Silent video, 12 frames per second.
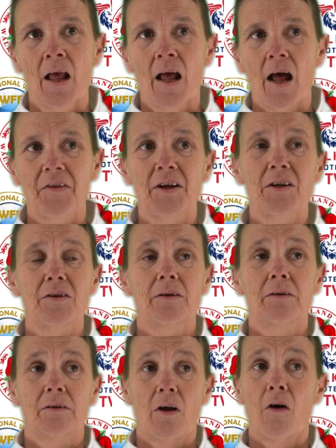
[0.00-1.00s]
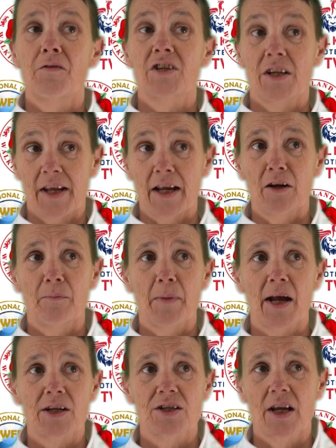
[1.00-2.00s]
I think obviously the England
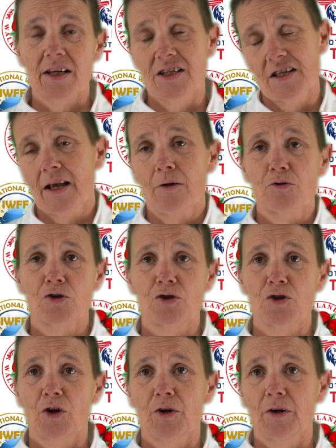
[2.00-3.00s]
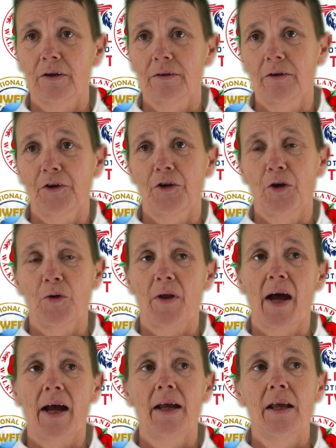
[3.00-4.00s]
match, 80,000's gonna do
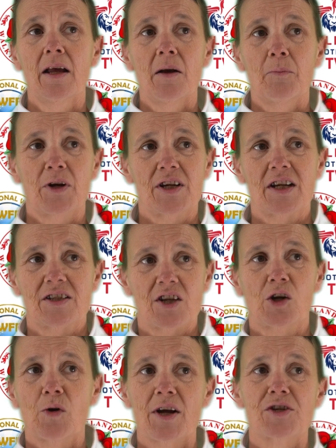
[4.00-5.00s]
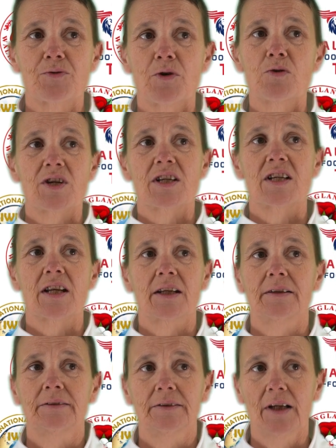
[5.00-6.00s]
that, but it's the grassroots, isn't
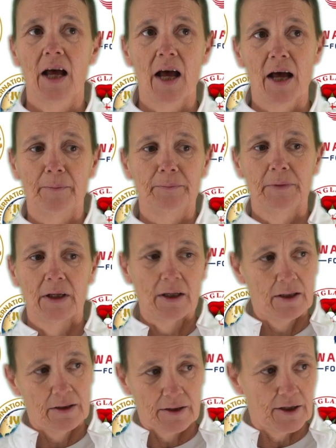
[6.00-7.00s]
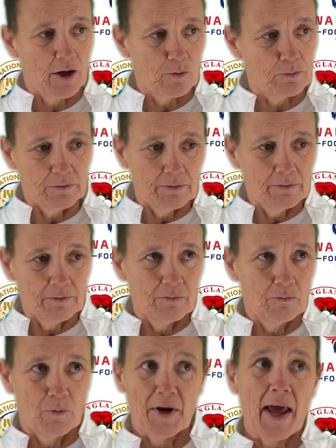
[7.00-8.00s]
it? You know,
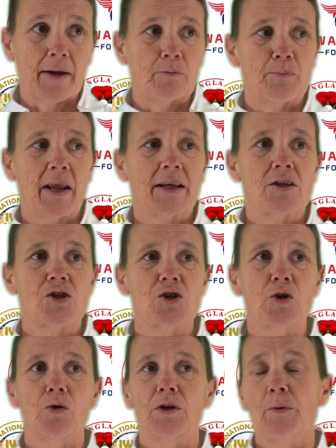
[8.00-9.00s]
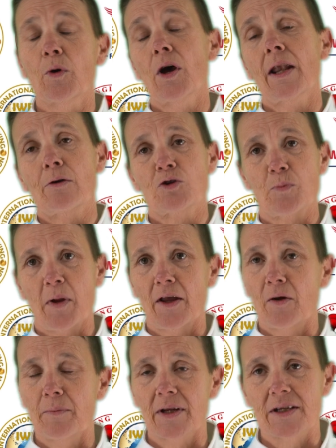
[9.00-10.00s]
when I played at school, you weren't allowed to play
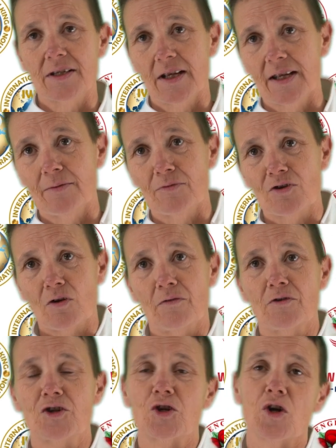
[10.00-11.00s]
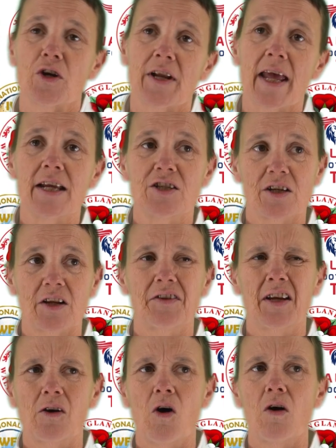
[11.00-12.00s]
on mixed teams over a certain age, and I
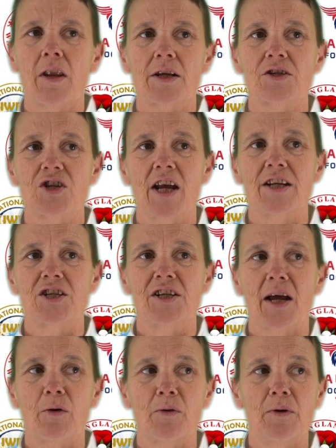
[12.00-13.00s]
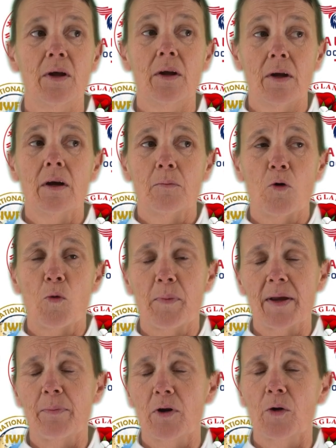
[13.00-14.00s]
think all that's changing now, and more
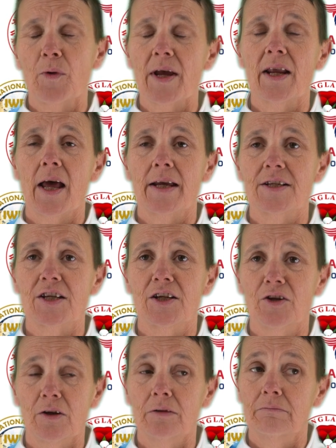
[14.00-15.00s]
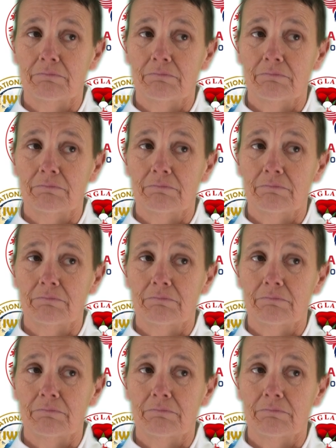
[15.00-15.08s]
people are realising that